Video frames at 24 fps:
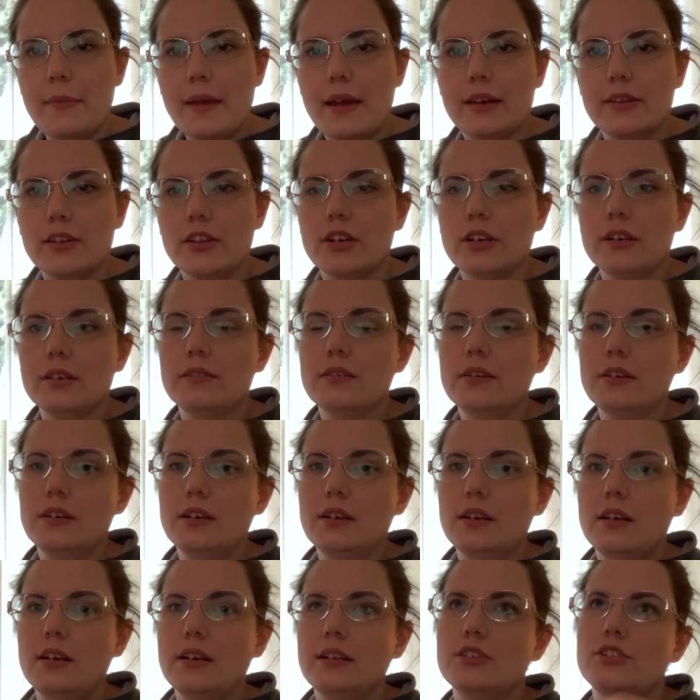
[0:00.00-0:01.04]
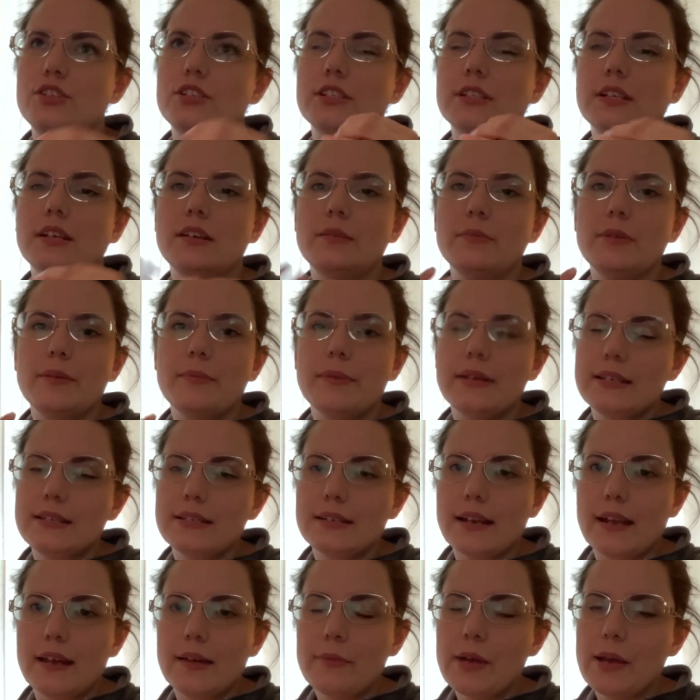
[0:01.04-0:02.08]
Heather. It's just gonna be me
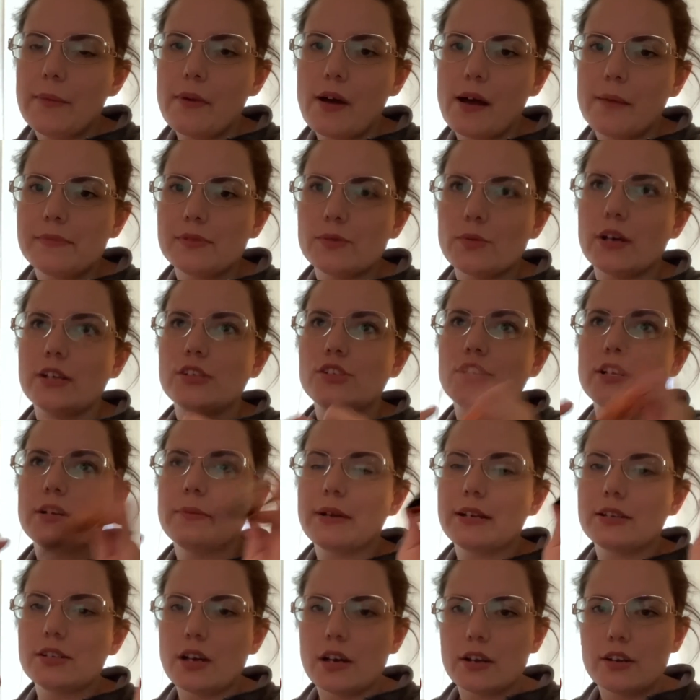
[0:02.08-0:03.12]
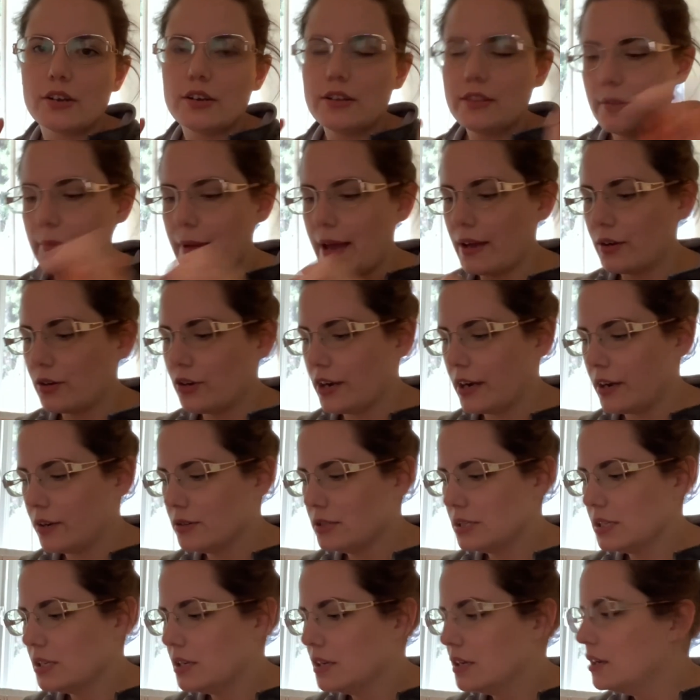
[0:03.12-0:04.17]
today. My mom's watching my daughter in the
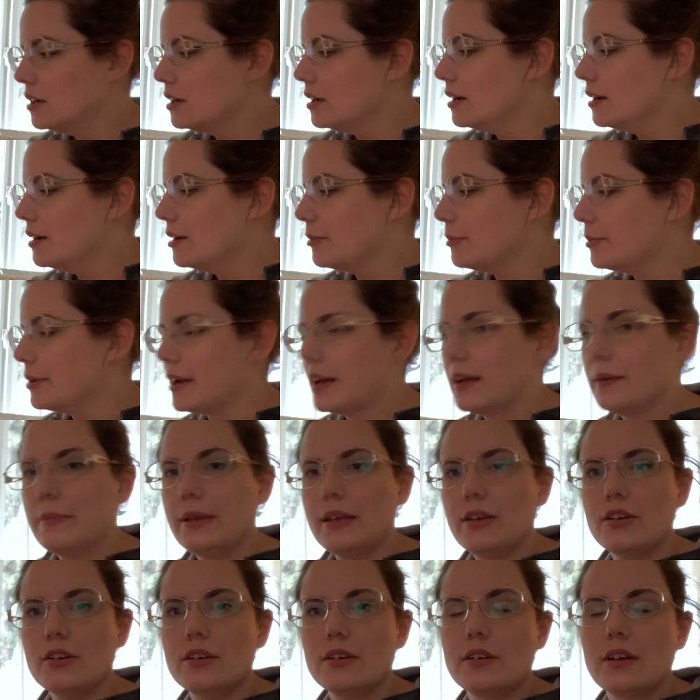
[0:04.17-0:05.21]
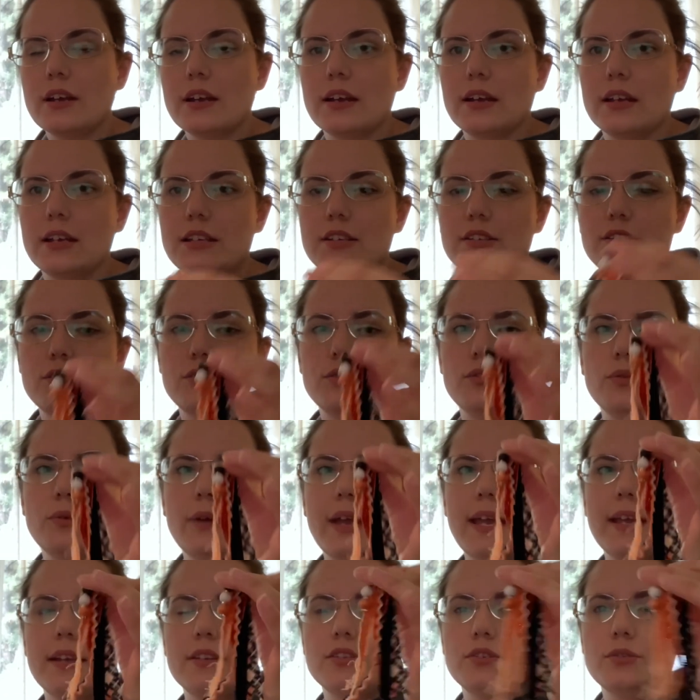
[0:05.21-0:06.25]
background, but I'm here gonna do
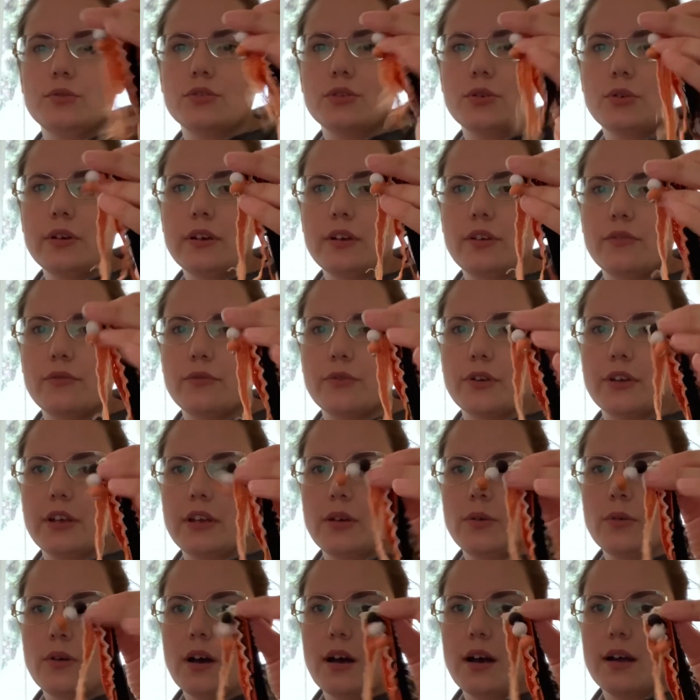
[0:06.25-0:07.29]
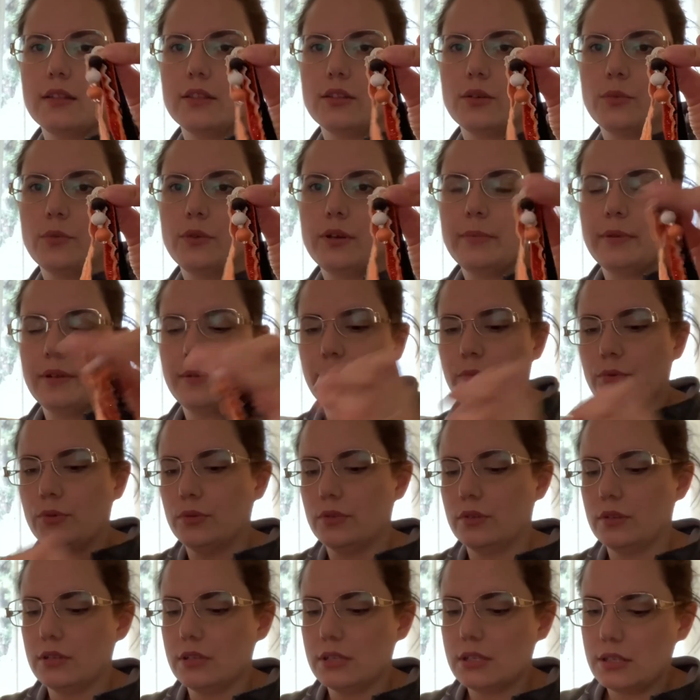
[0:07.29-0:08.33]
a tutorial for you on the ribbon
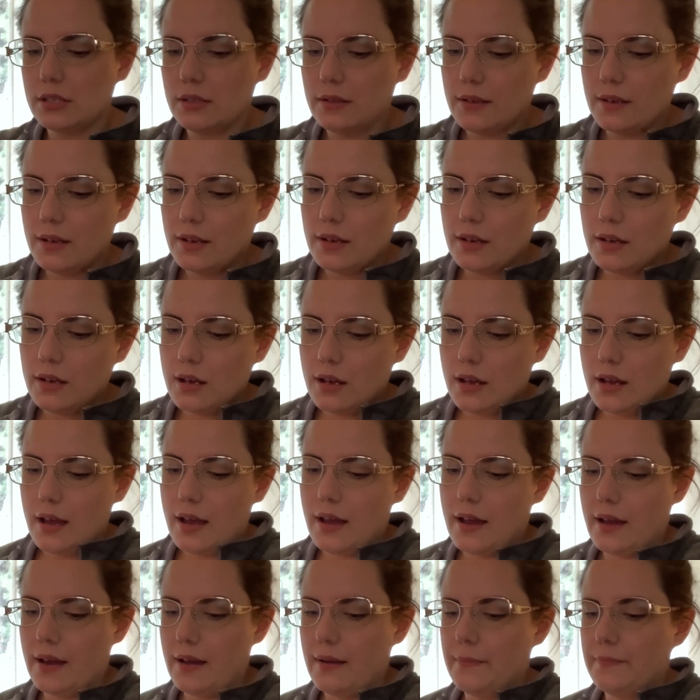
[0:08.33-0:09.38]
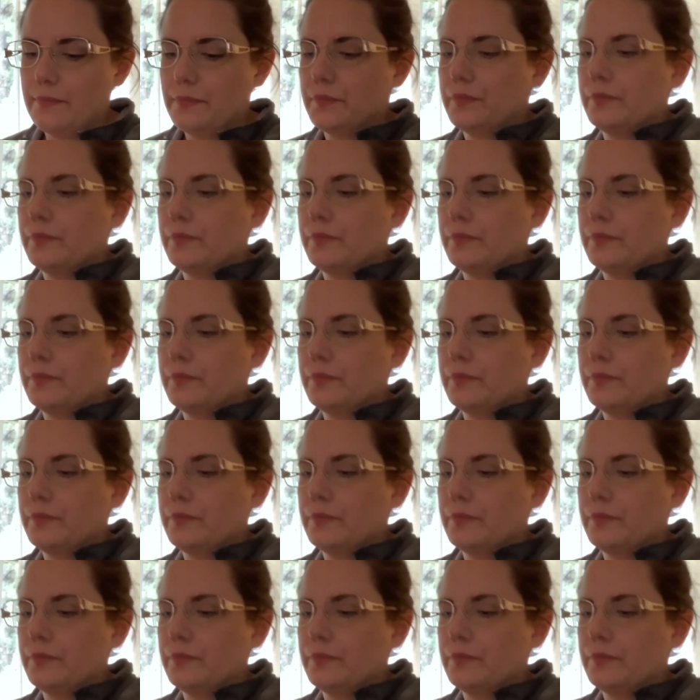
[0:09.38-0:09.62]
pull, the